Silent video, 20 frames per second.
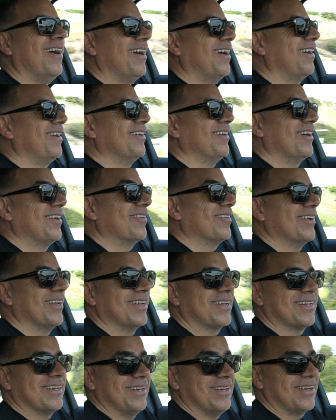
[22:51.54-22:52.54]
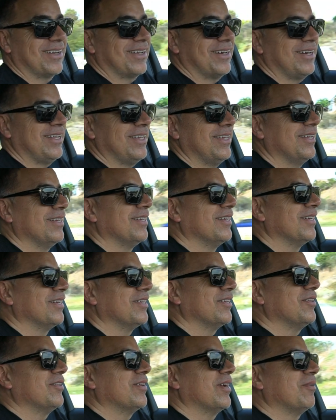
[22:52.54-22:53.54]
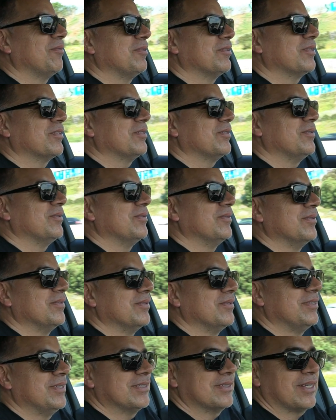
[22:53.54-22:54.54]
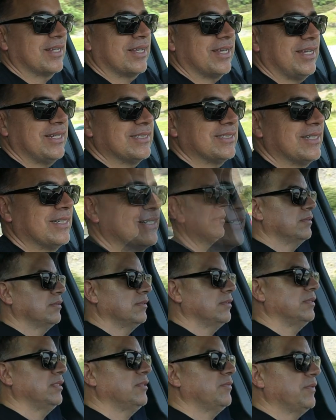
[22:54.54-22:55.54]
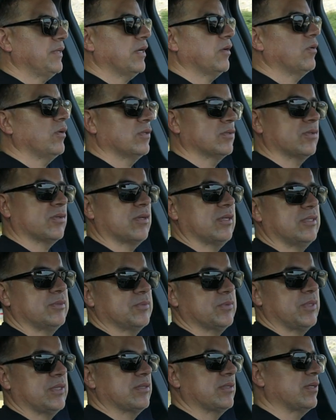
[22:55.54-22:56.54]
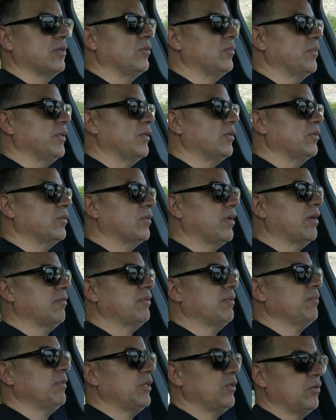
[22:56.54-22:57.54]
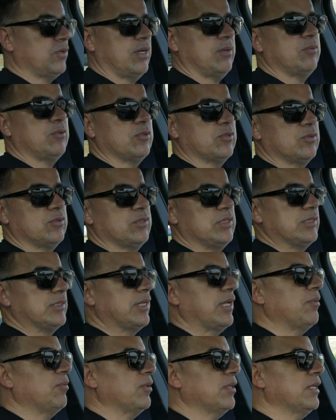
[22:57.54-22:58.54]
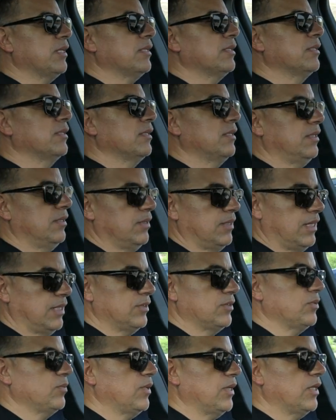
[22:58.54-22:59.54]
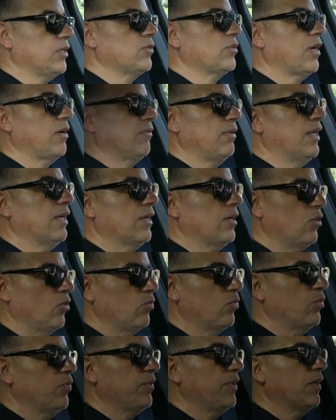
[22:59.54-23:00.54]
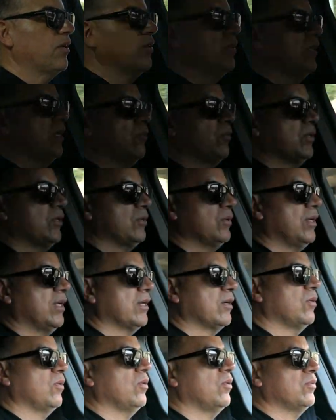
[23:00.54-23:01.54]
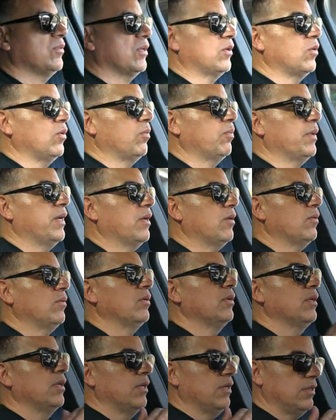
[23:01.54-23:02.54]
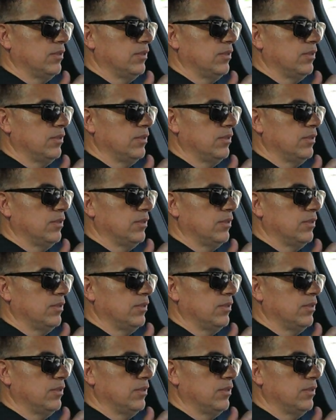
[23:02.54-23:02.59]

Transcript: I don't like it. Luckily, you're able to disengage it. This vehicle also comes with single pedal driving, but you're able to disable it in case you want to drive it like a normal vehicle, that when you let go of the go pedal, it